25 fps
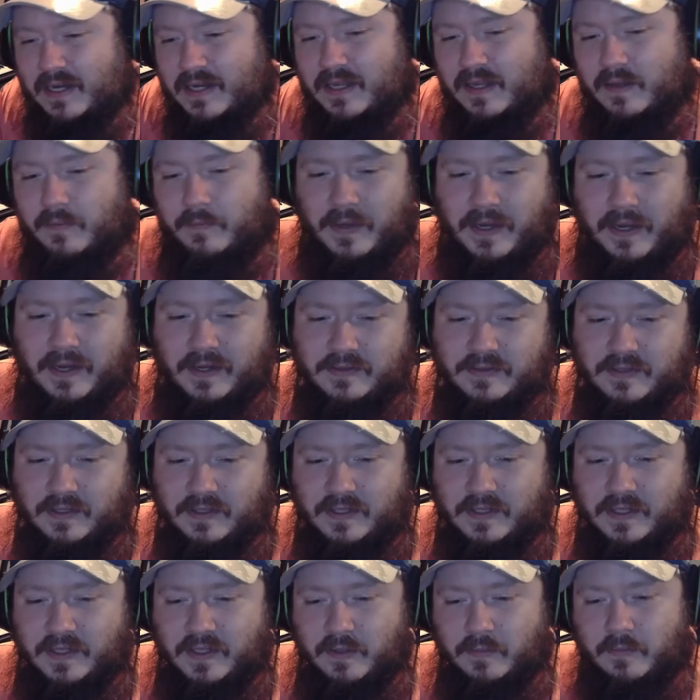impact on
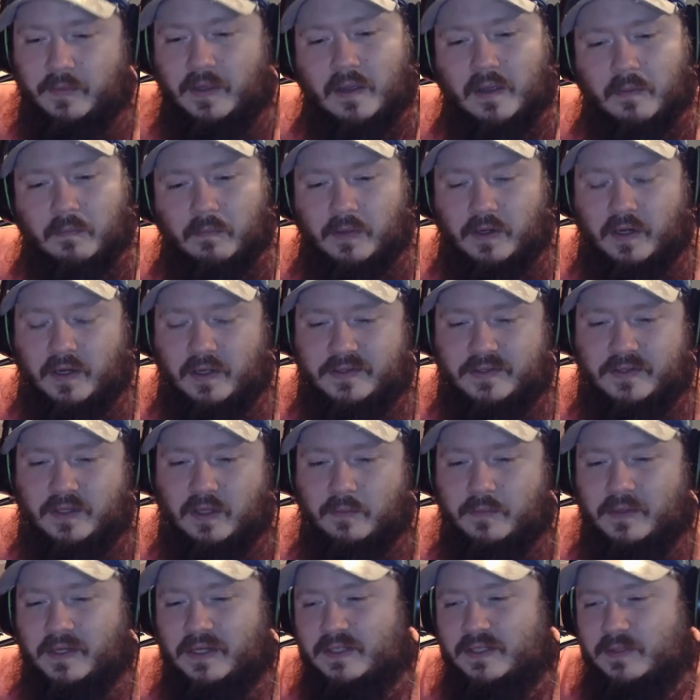him. But also, I
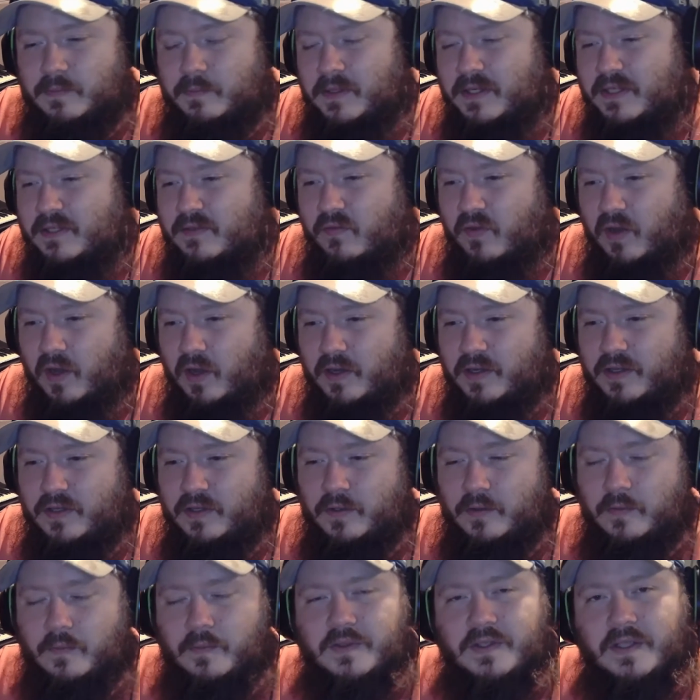mean, it speaks
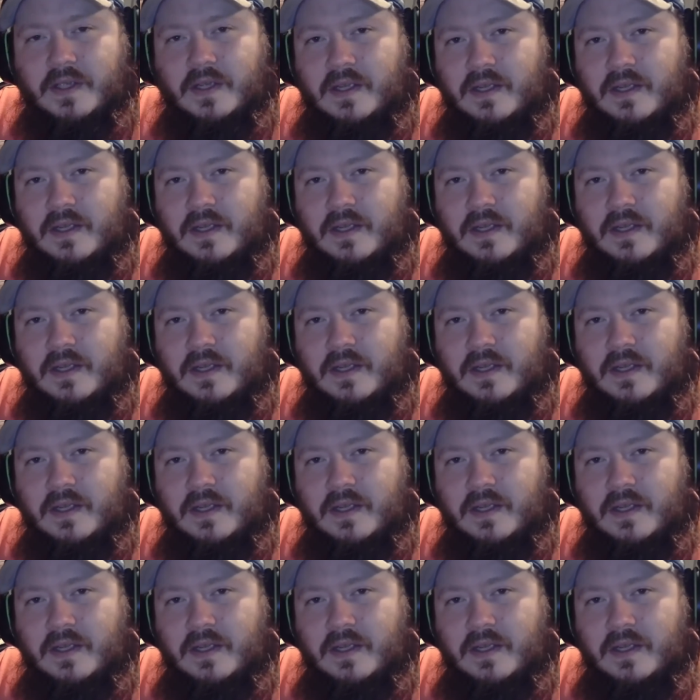volumes